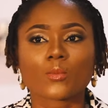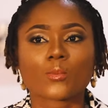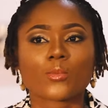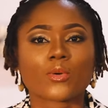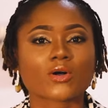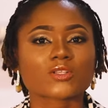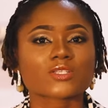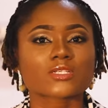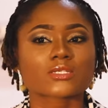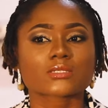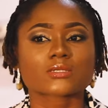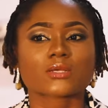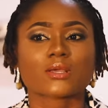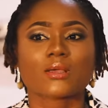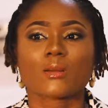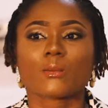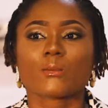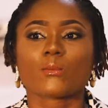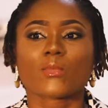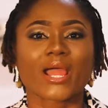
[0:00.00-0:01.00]
but
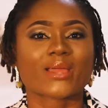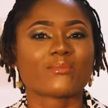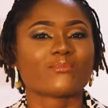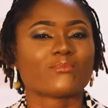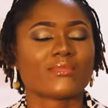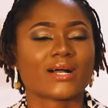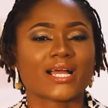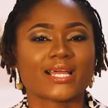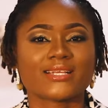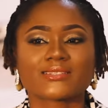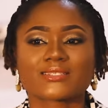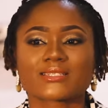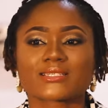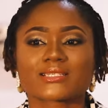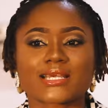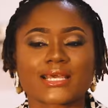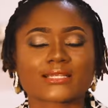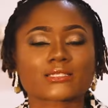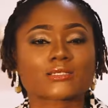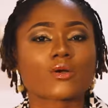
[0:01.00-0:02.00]
my
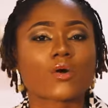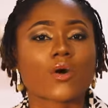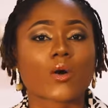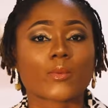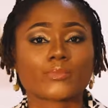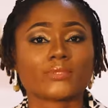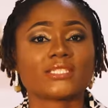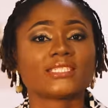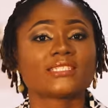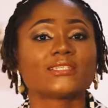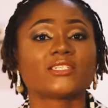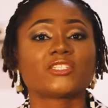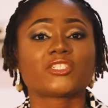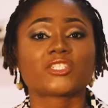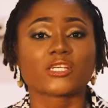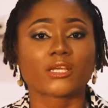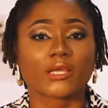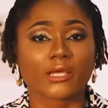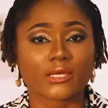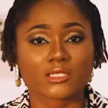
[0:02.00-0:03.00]
mindset completely
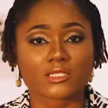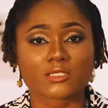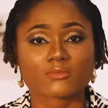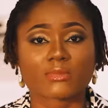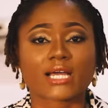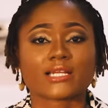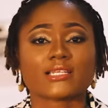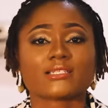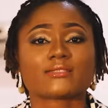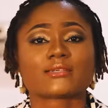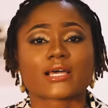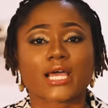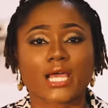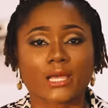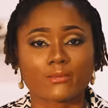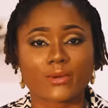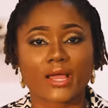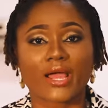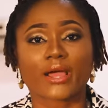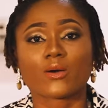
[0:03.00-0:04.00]
changed by the
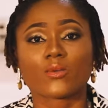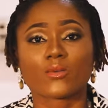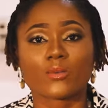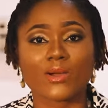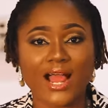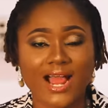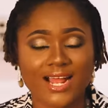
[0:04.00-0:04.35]
time I